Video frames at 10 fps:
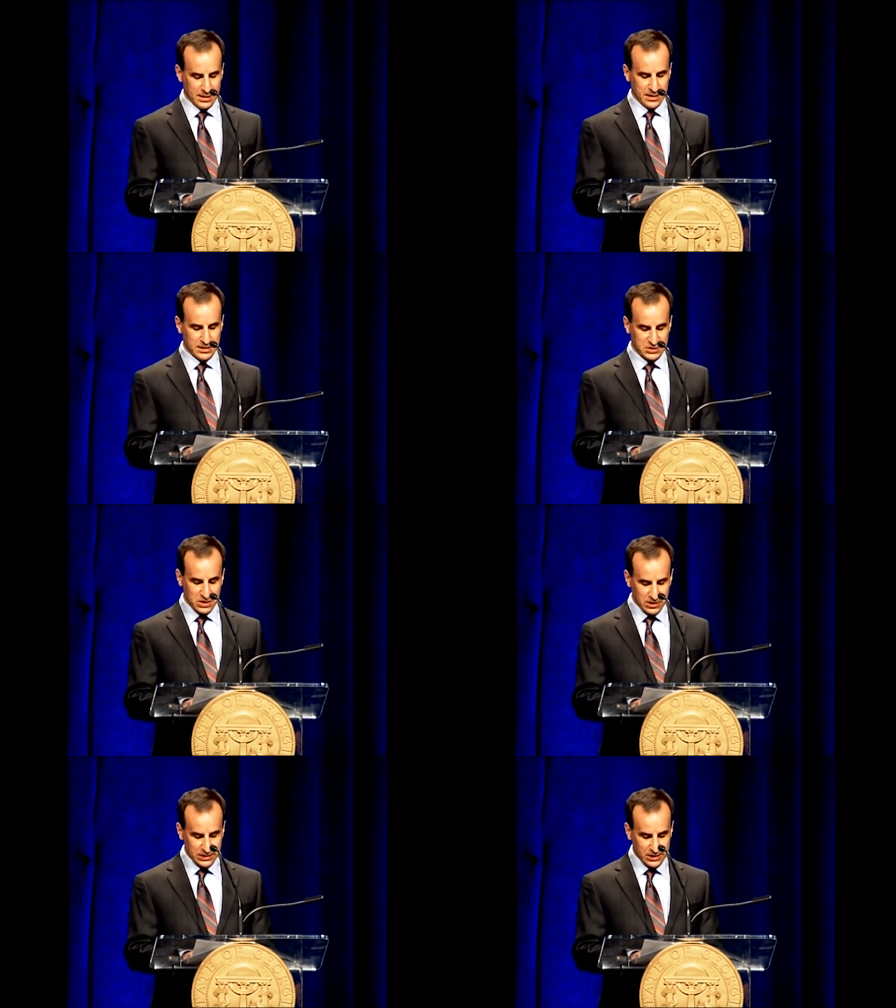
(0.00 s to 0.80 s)
It is
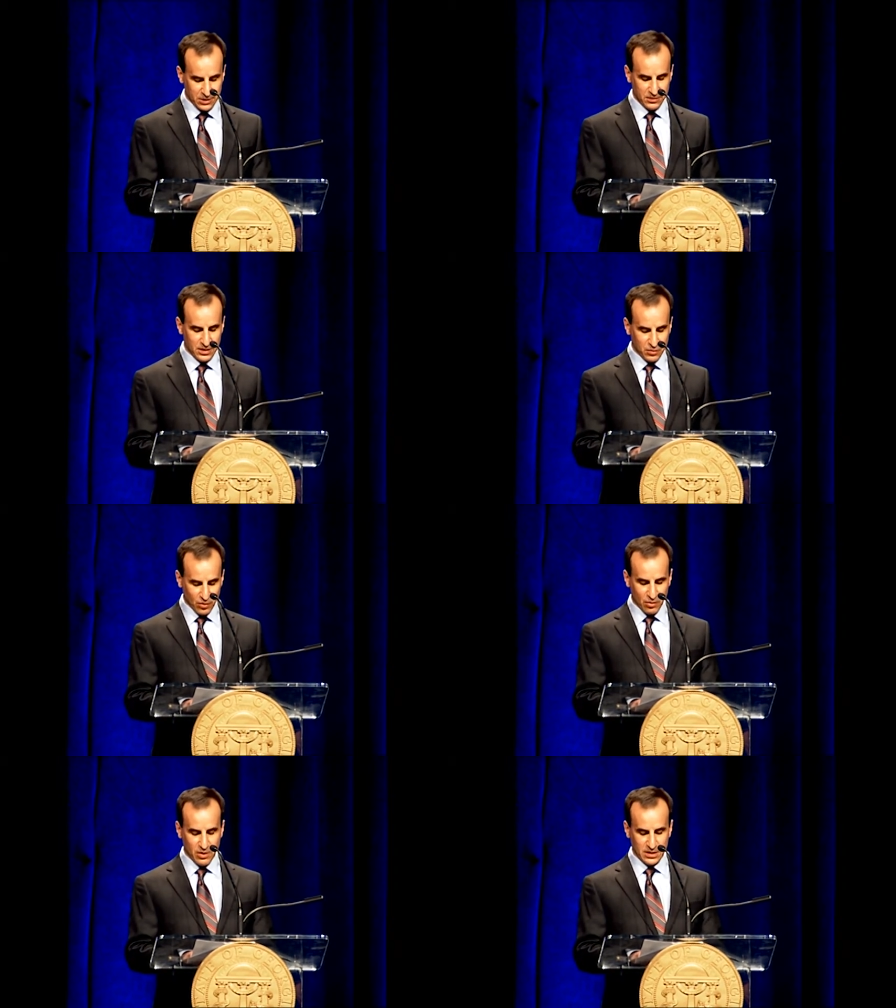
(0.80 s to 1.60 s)
clear that
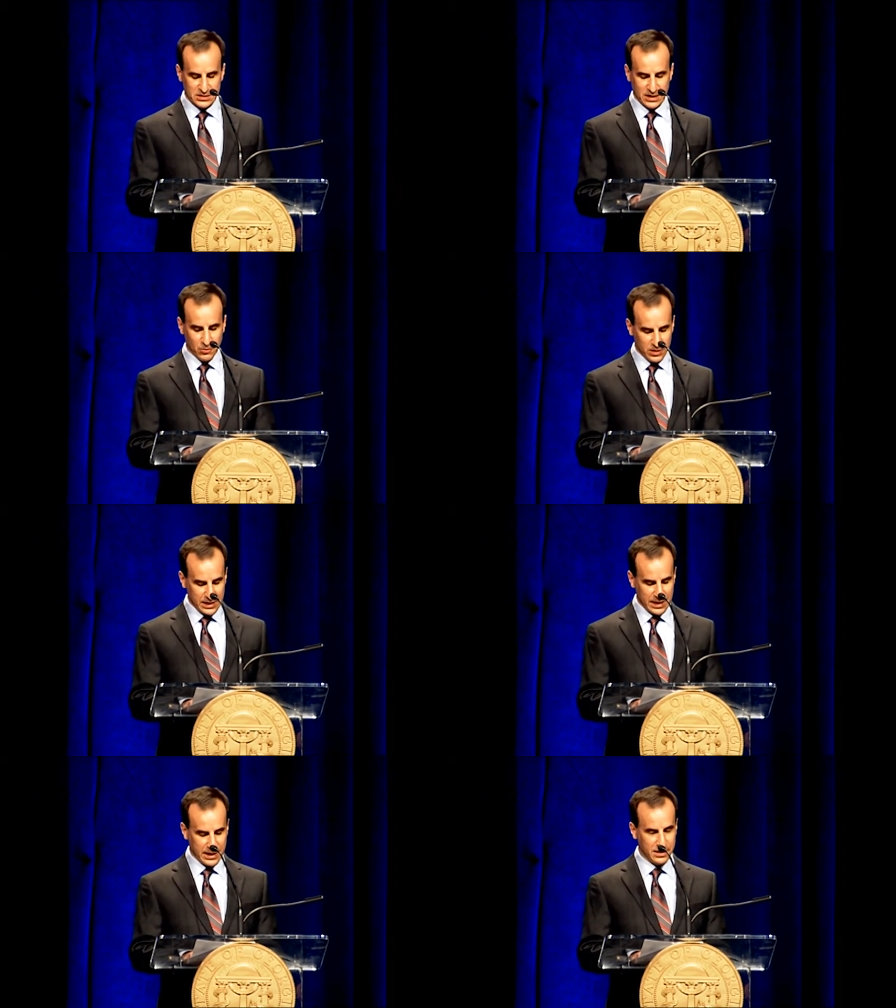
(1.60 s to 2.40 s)
Norcross and
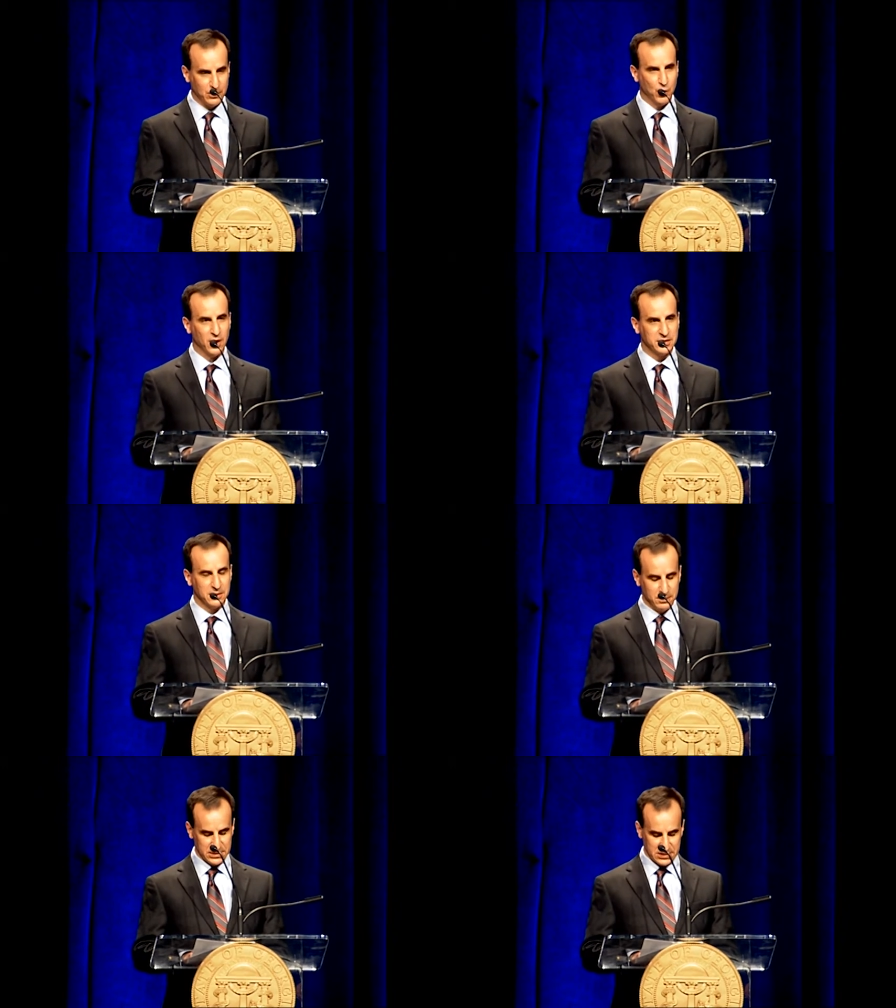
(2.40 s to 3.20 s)
Gwinnett County want the
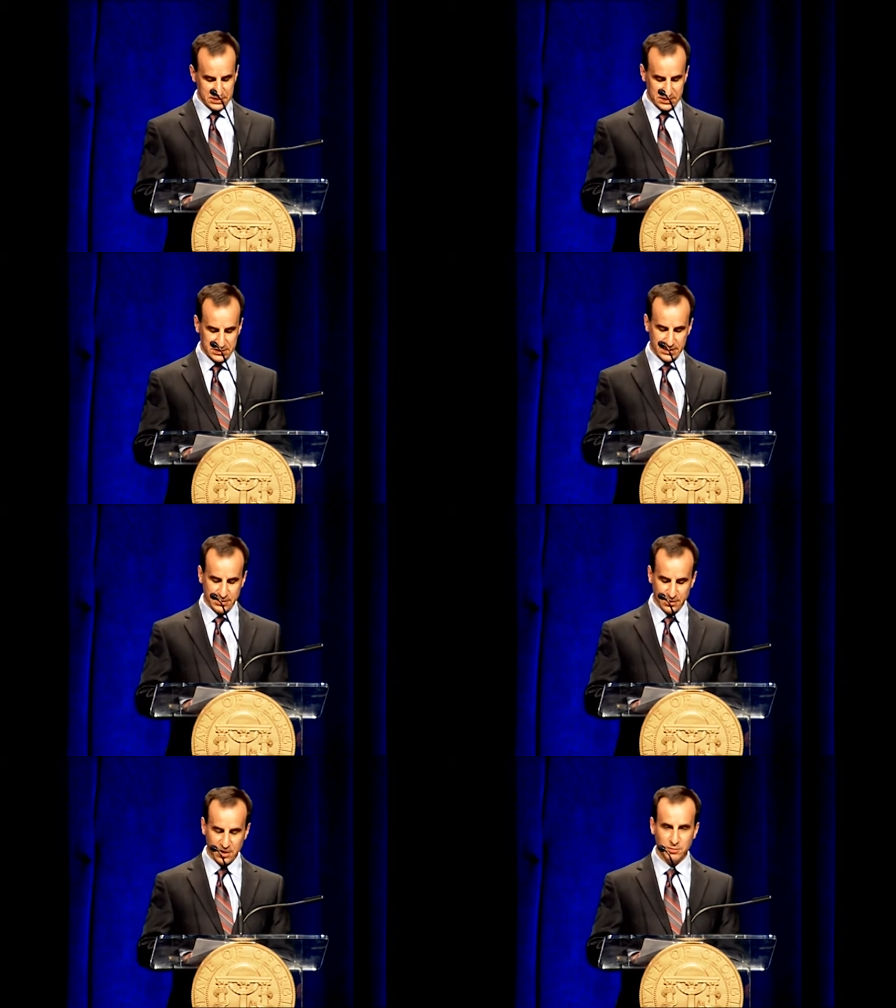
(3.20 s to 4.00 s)
businesses in
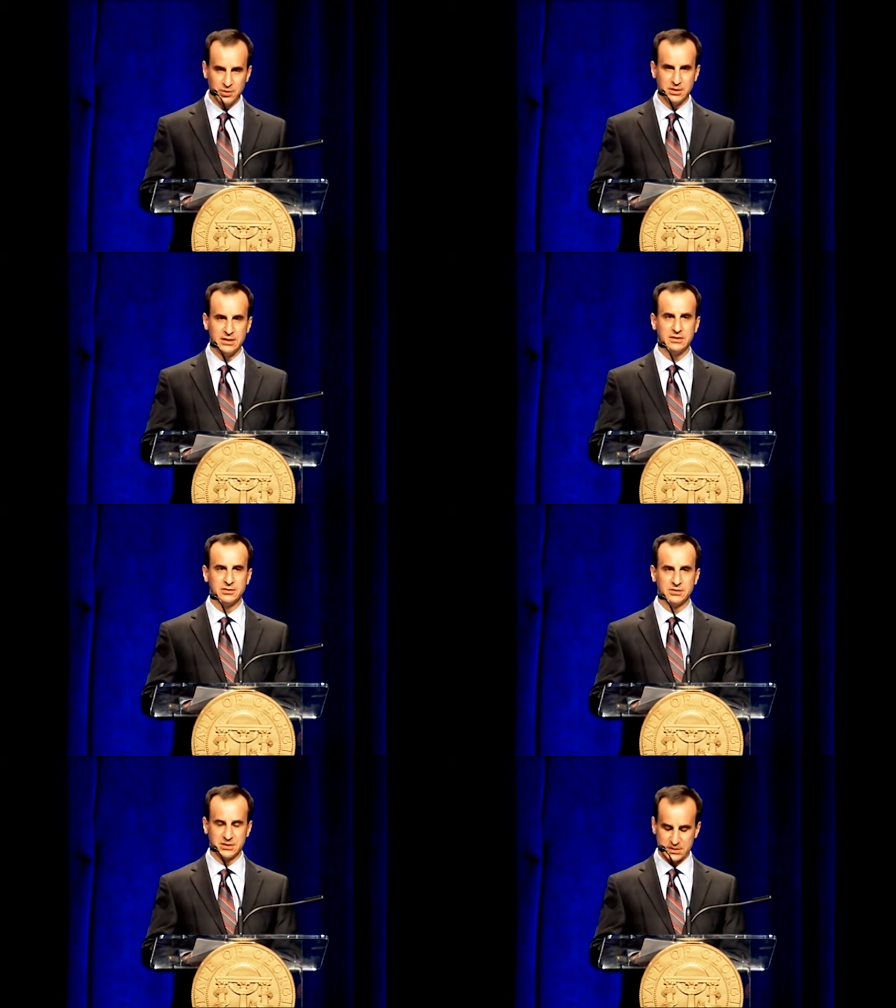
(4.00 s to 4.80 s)
their community
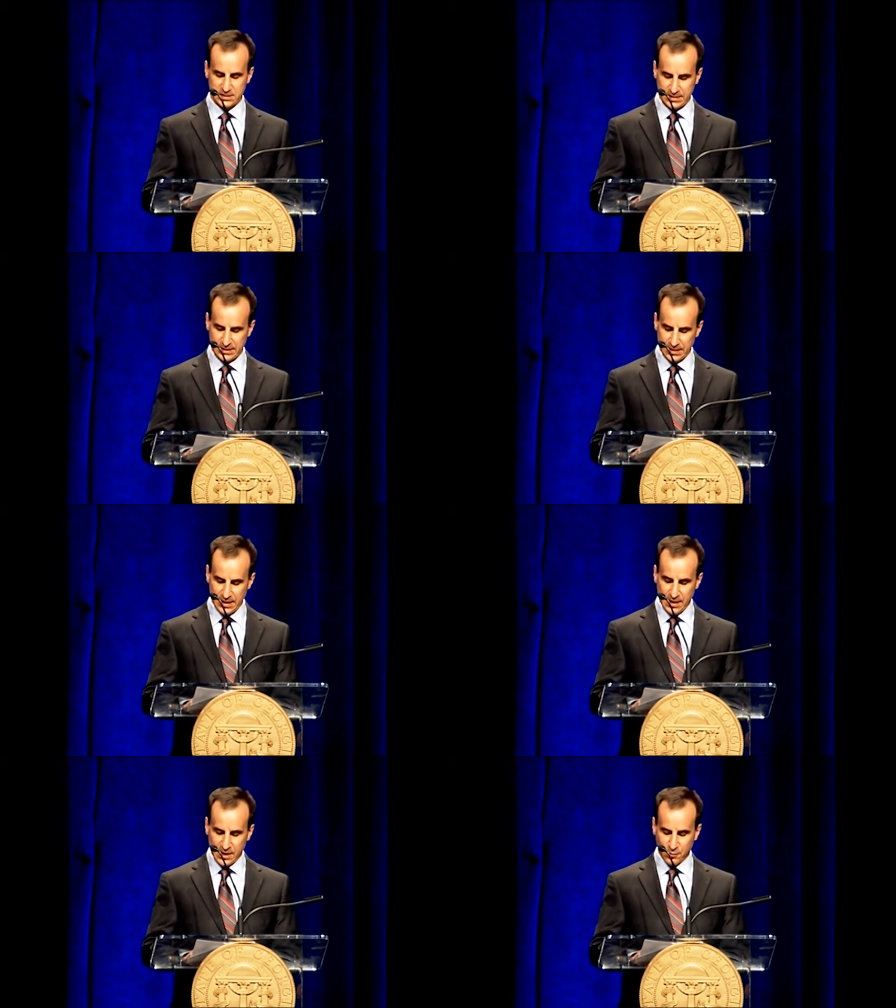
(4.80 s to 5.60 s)
to succeed,
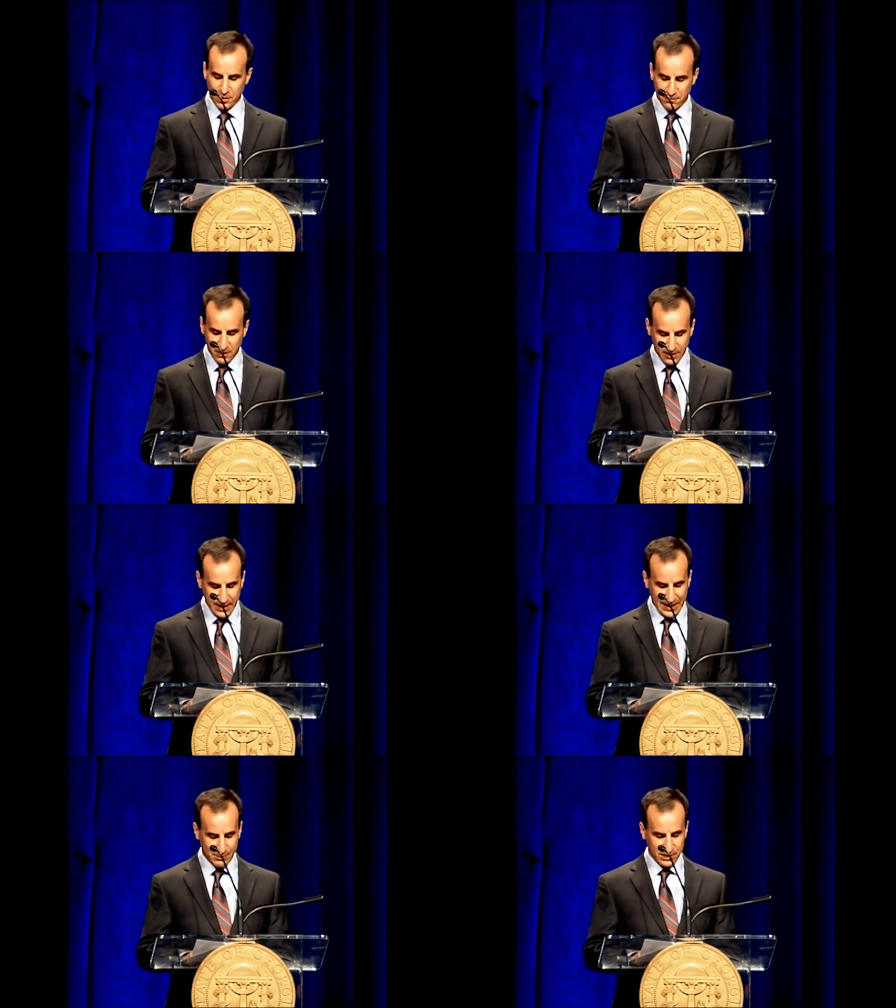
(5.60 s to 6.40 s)
and we are very
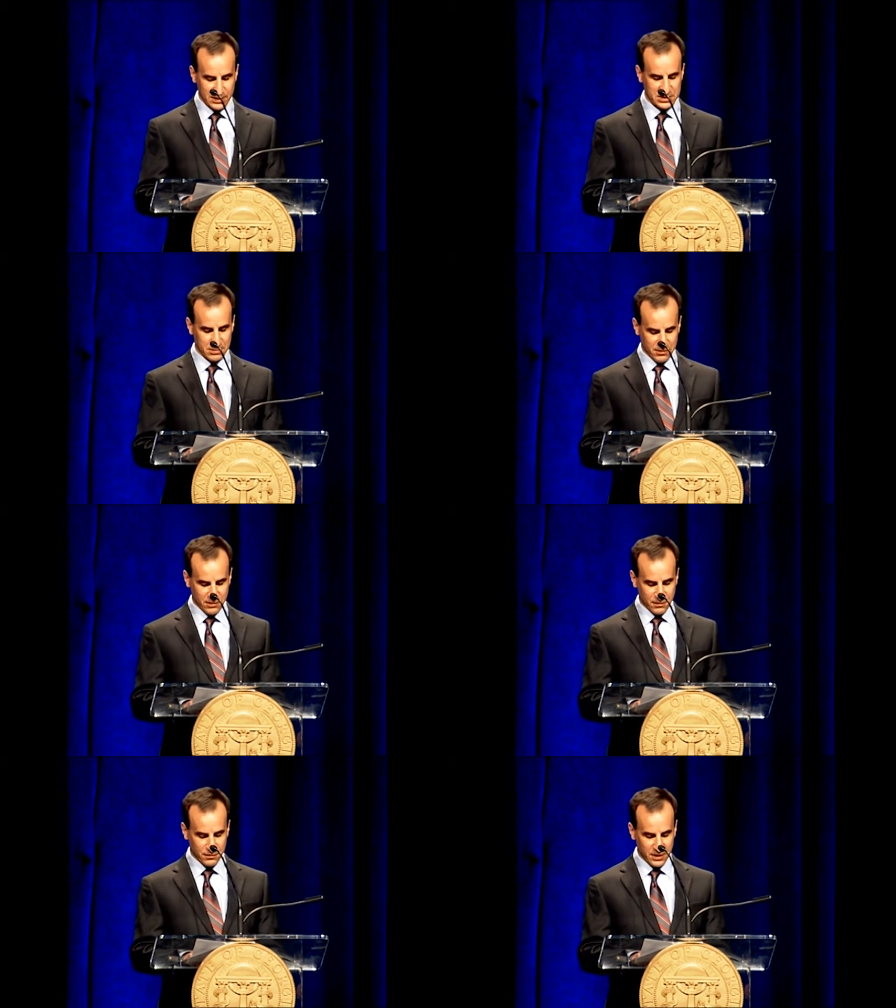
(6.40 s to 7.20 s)
happy that some of
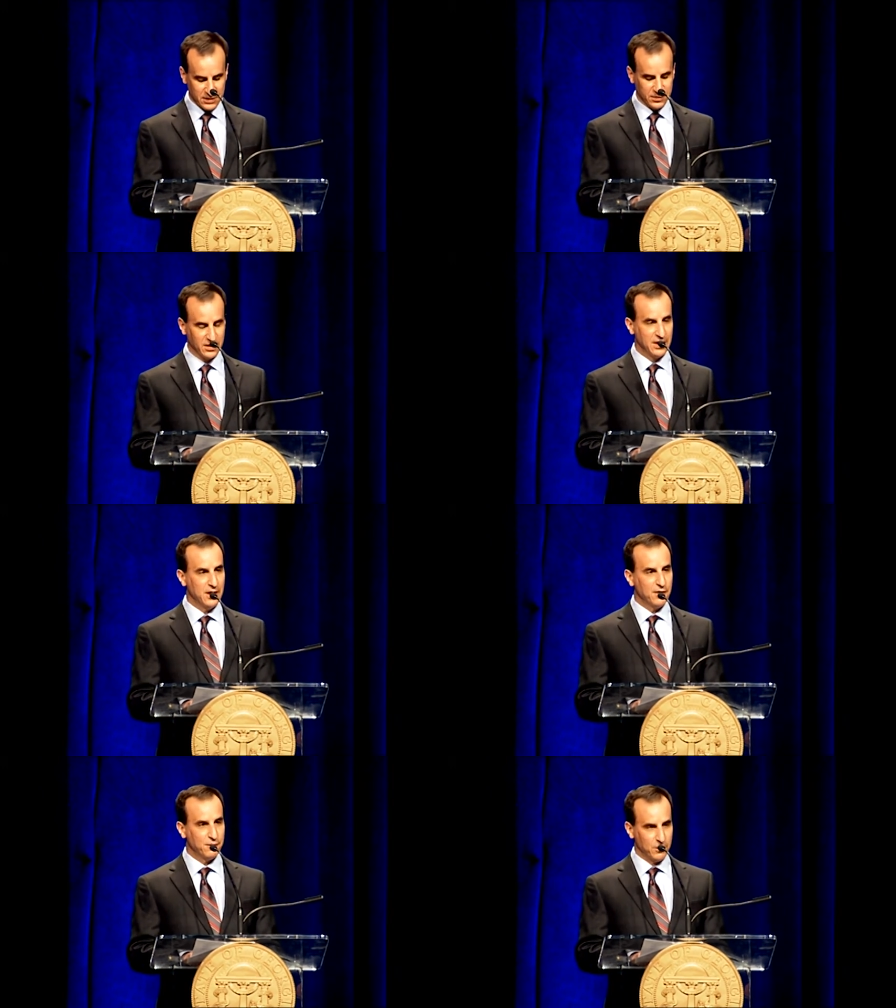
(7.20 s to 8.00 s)
our friends
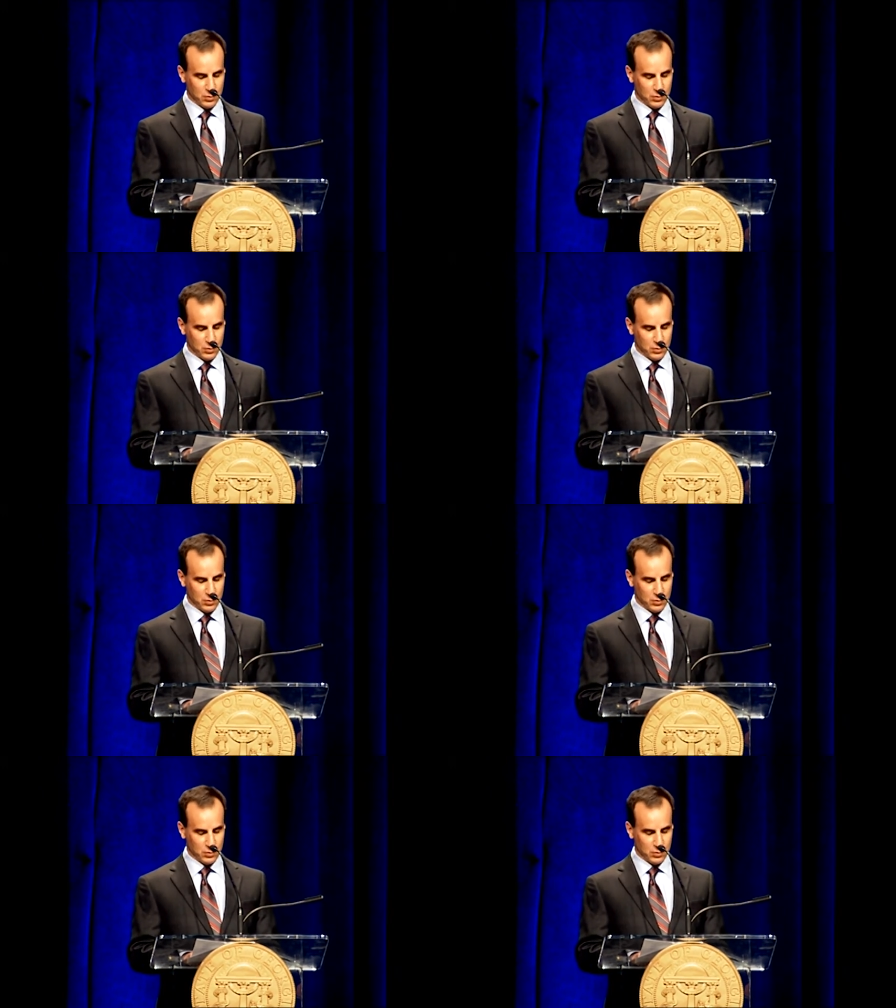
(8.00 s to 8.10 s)
from